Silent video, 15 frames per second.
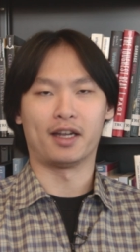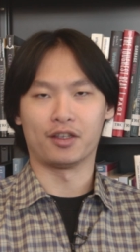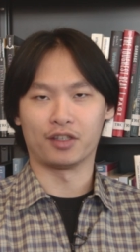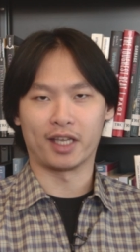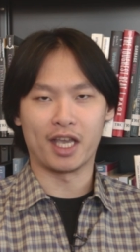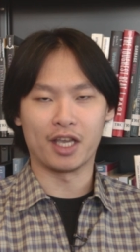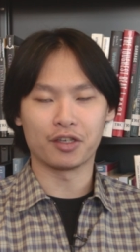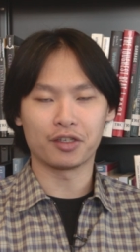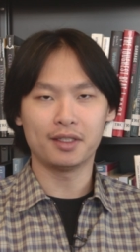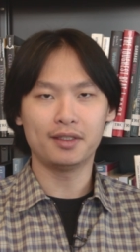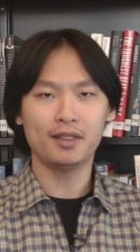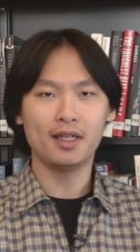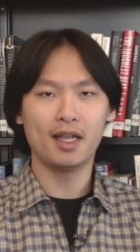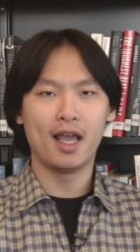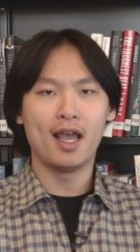
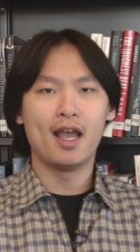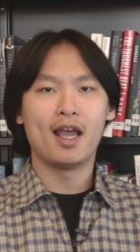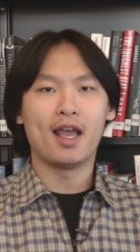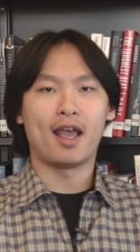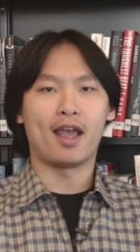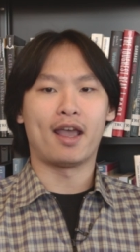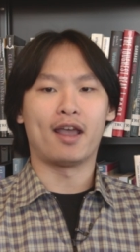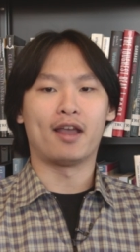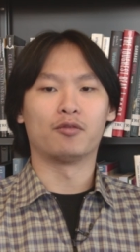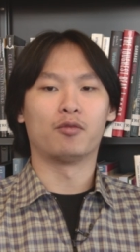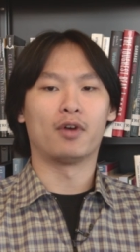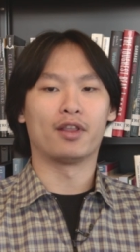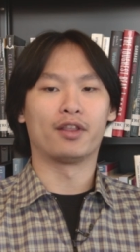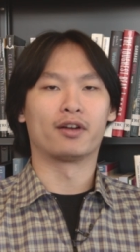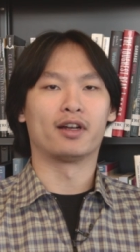education and
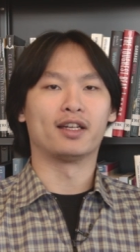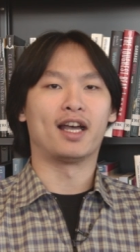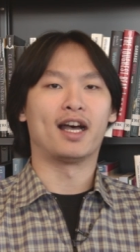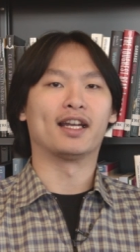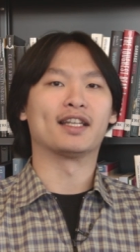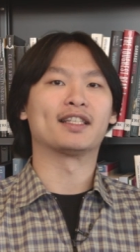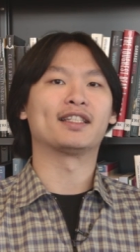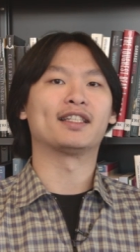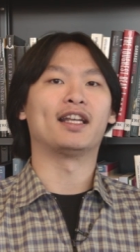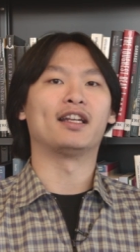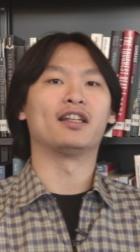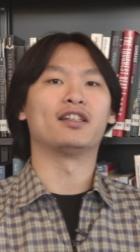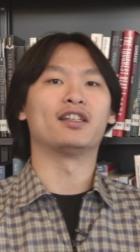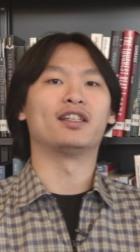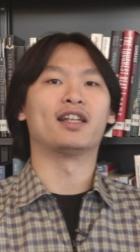whether or not I stayed
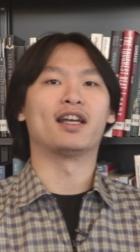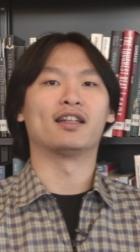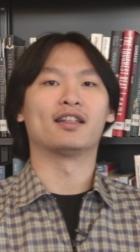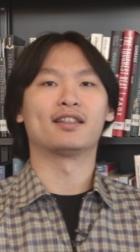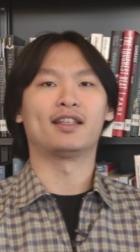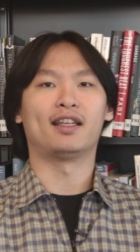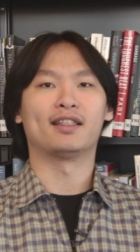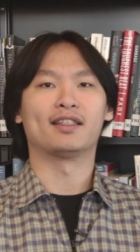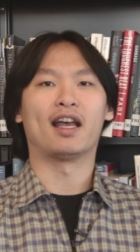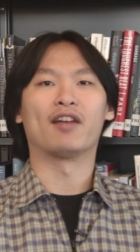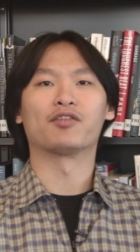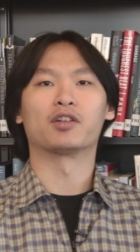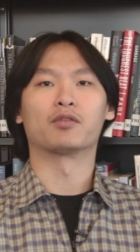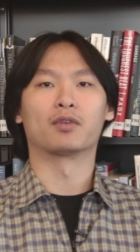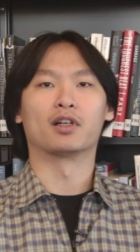in the United States
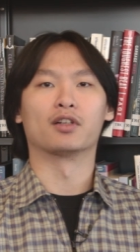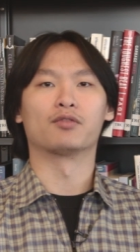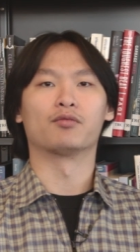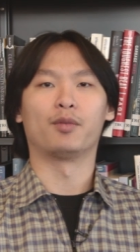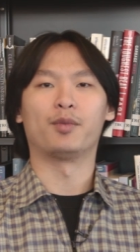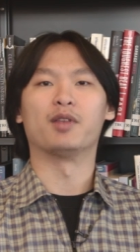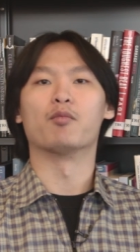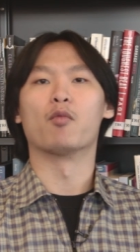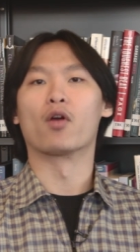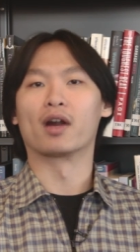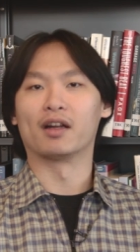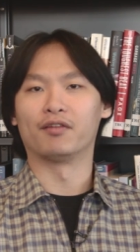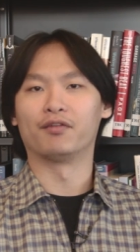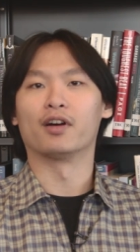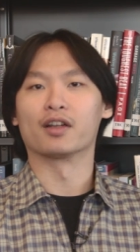afterwards would be more
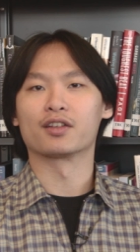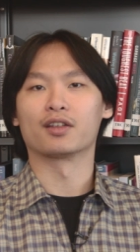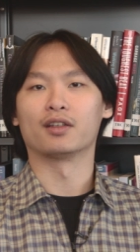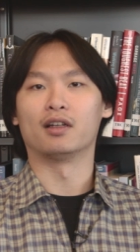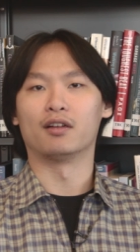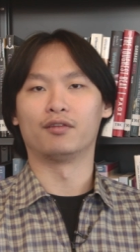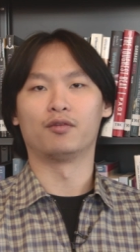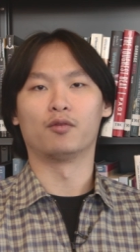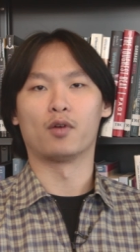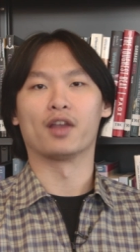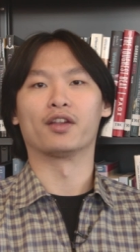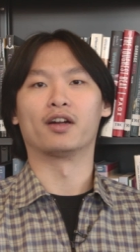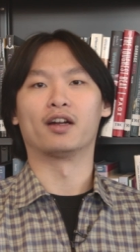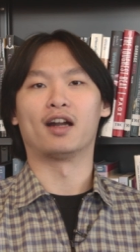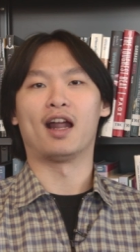a function of
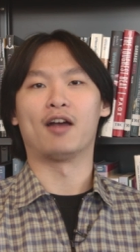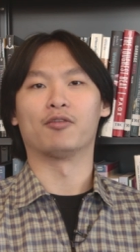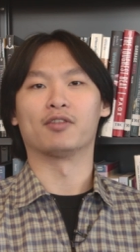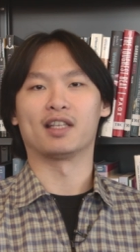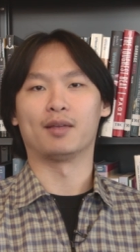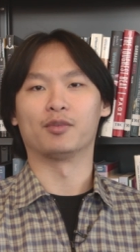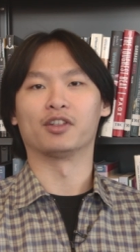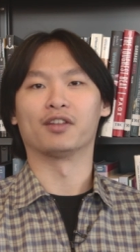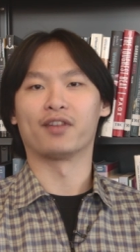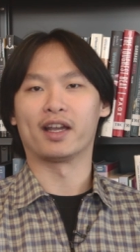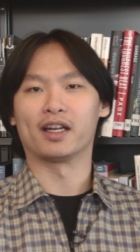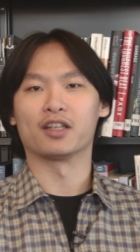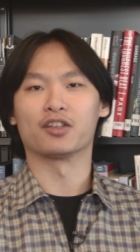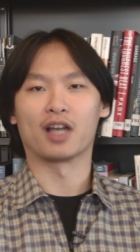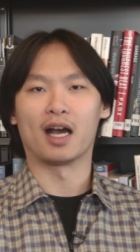whether I was able to find
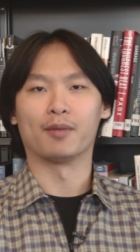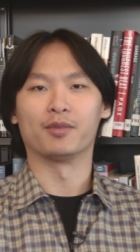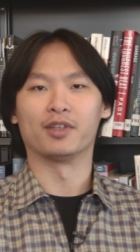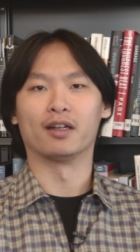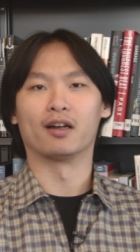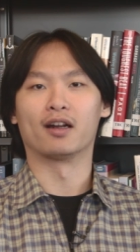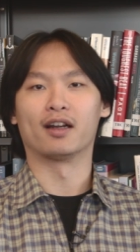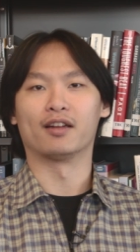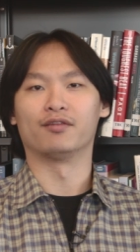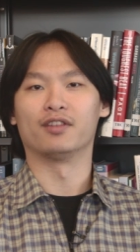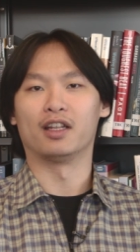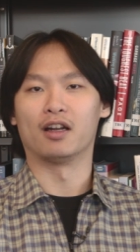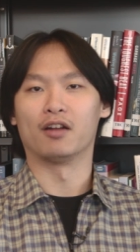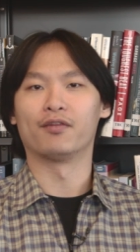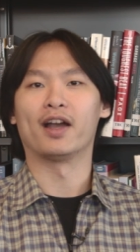a job here and
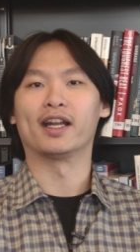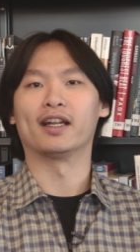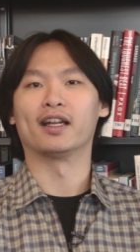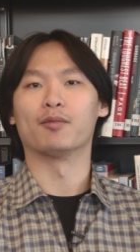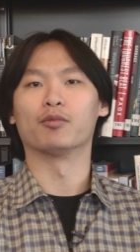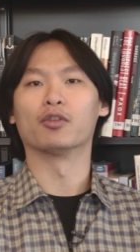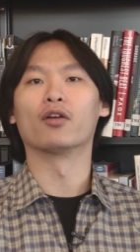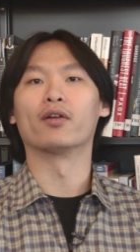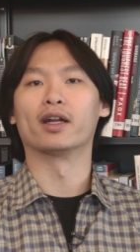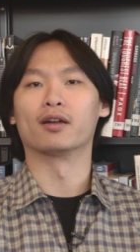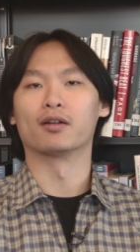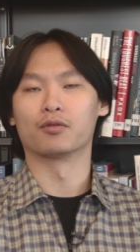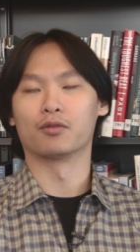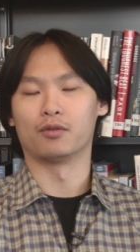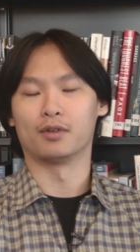you know find an
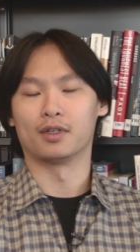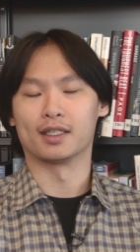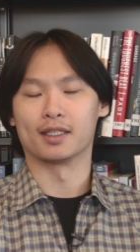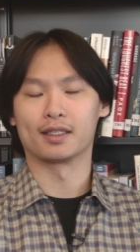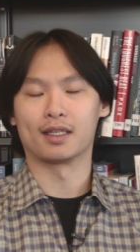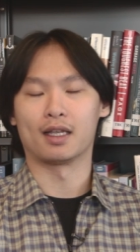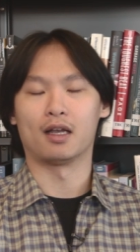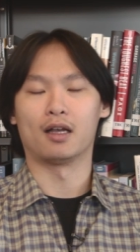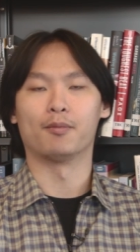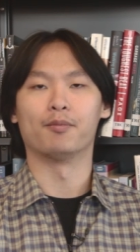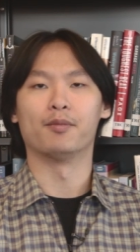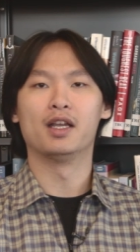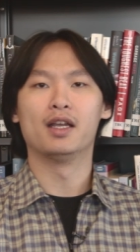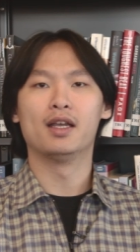employer who was um,